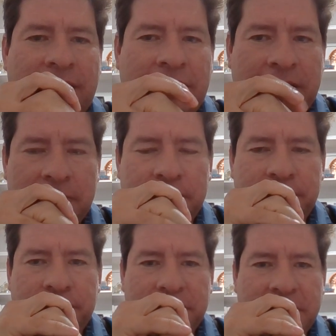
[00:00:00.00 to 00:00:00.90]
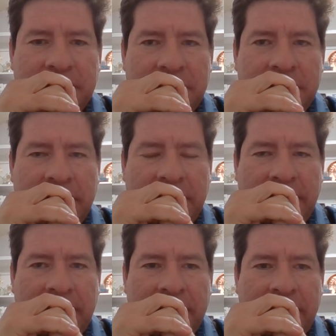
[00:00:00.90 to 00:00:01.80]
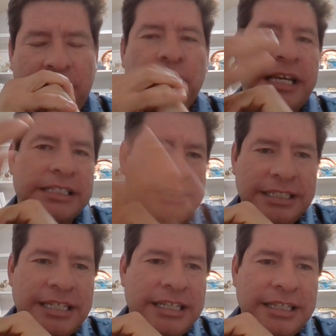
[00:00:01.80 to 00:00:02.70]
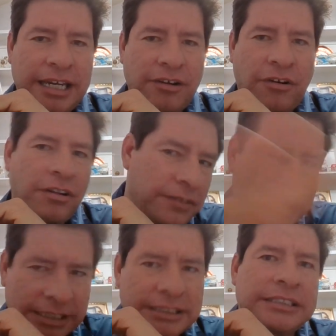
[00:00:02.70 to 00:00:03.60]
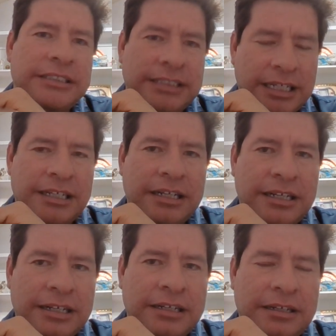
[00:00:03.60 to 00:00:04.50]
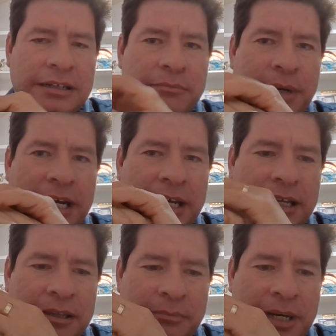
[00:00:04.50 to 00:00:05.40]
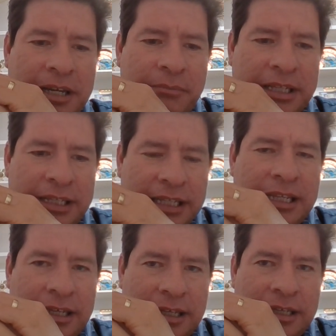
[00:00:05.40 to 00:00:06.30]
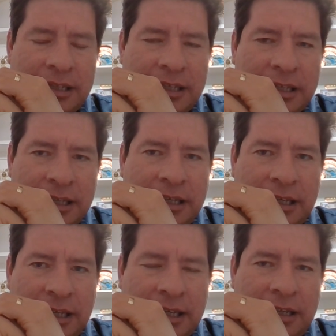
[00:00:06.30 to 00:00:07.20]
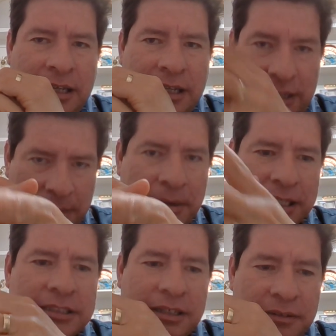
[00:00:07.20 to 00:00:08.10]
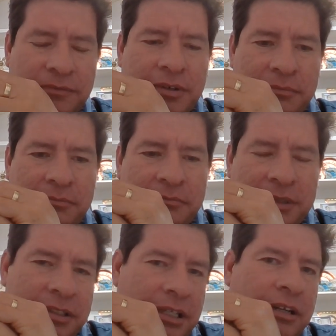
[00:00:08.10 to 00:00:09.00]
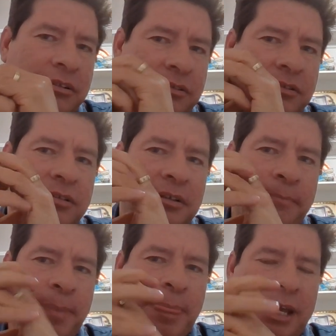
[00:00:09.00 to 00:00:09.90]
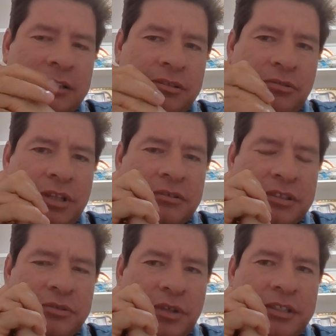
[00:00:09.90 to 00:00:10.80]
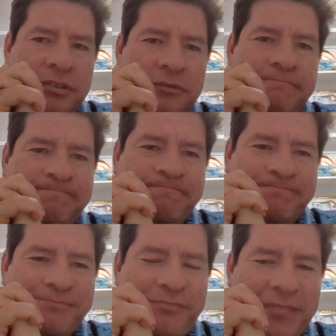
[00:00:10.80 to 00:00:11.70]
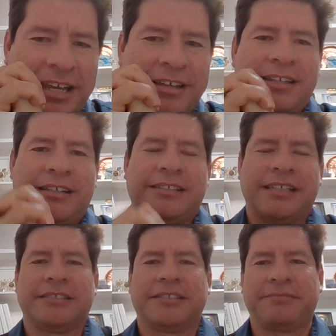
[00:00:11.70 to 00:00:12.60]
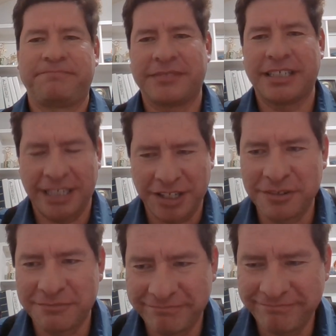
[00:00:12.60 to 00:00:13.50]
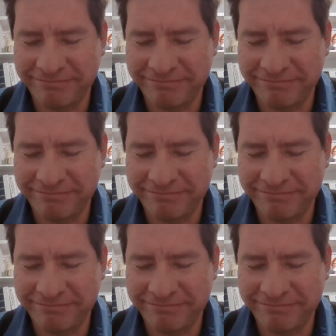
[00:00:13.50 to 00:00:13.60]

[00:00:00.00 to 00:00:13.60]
Um, and we can see that all of this is done by Matilde in Ya Basta from Izquierdo 2022. Yes, thank you.